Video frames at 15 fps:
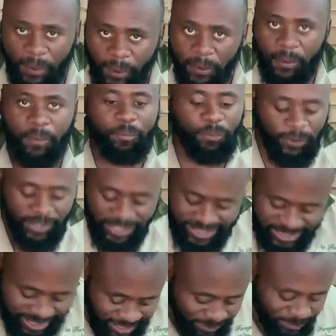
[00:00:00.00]
bricks
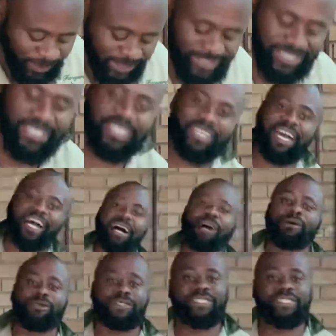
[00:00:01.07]
in my chicken house.